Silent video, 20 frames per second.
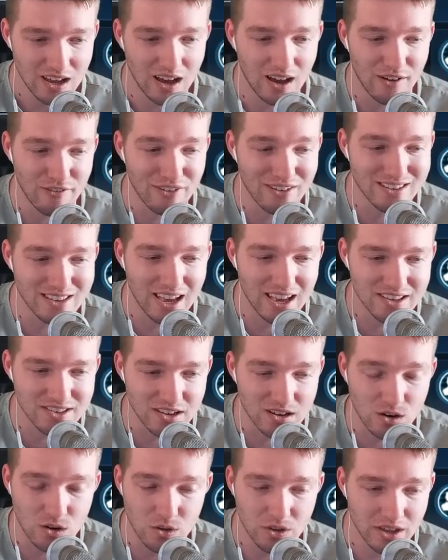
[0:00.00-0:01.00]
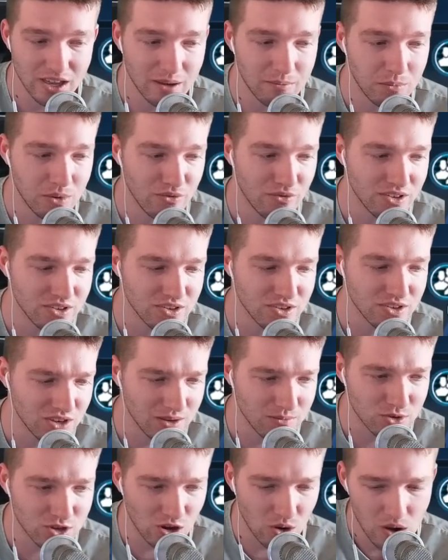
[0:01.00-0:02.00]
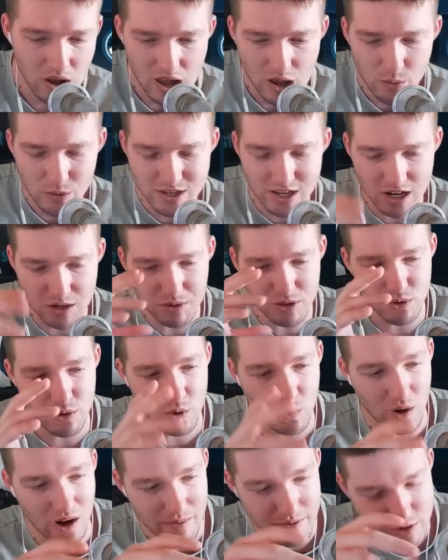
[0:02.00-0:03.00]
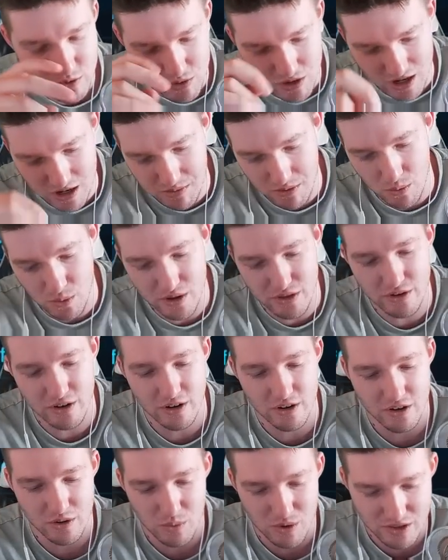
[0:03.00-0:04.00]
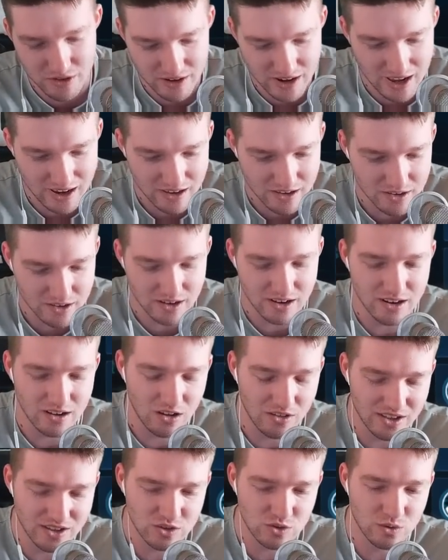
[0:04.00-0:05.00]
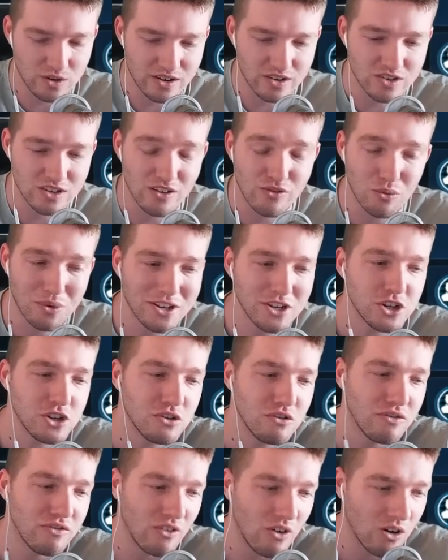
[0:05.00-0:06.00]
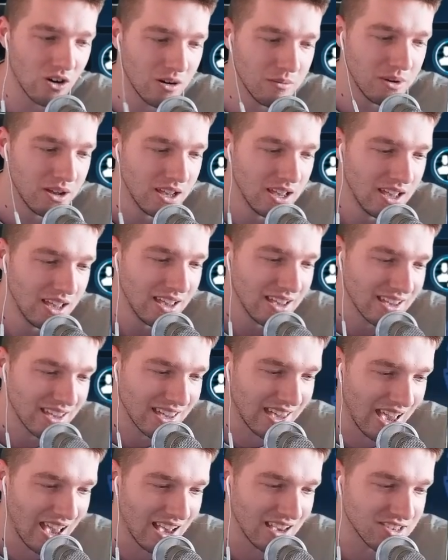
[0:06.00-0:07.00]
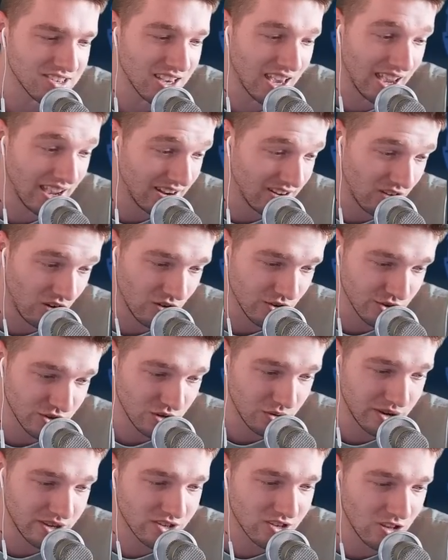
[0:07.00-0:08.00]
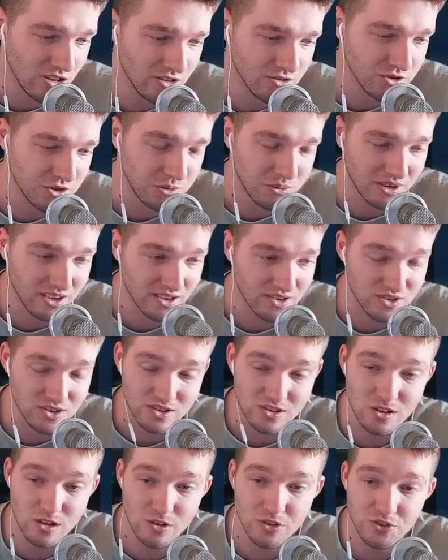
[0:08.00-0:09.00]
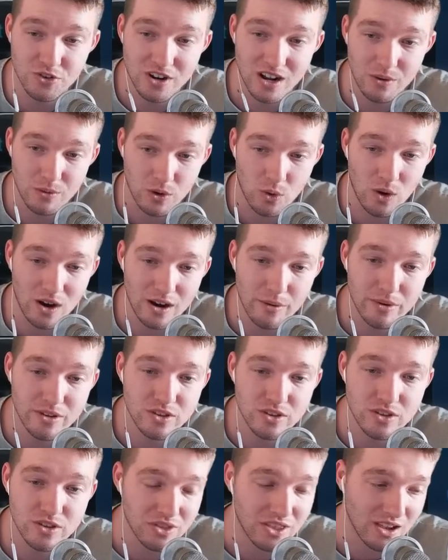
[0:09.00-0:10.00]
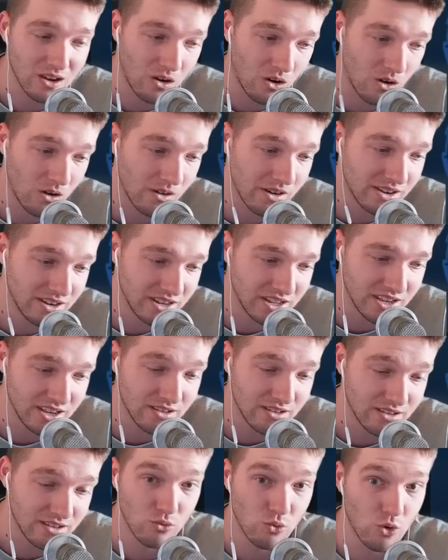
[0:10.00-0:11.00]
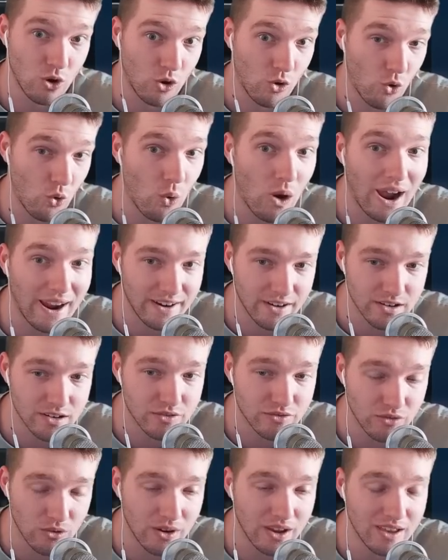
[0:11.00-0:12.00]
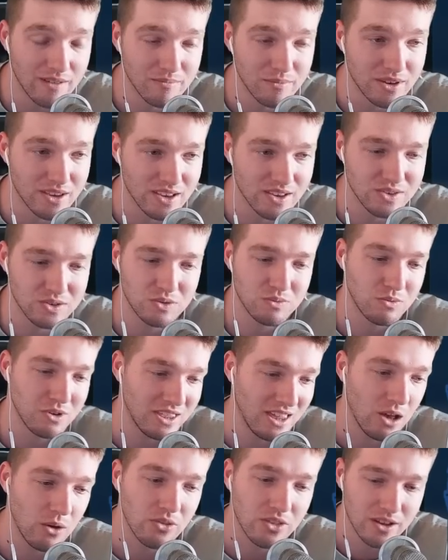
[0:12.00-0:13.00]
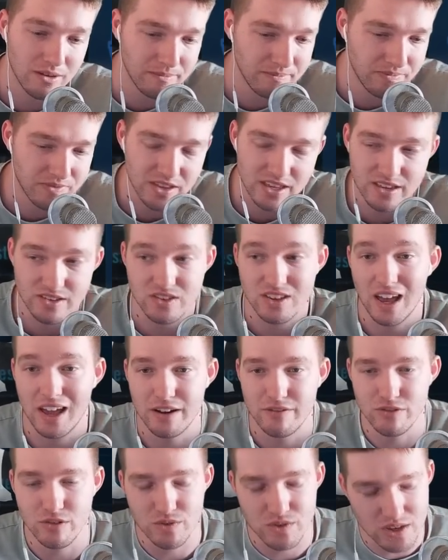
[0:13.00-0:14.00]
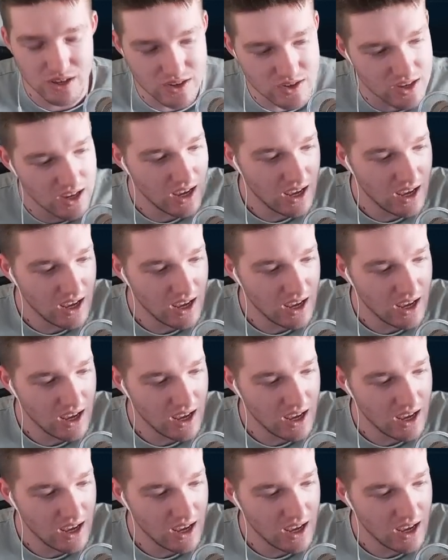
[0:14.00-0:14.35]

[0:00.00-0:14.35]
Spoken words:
fantastic early game defensive team. So we talked about the requirements. We talked about where they're good, where they're not good, and all that sort of good stuff. When should you farm gas and also his clones? Because his clones are not requirements, but they are indeed required for him, because without them, he's kind of useless.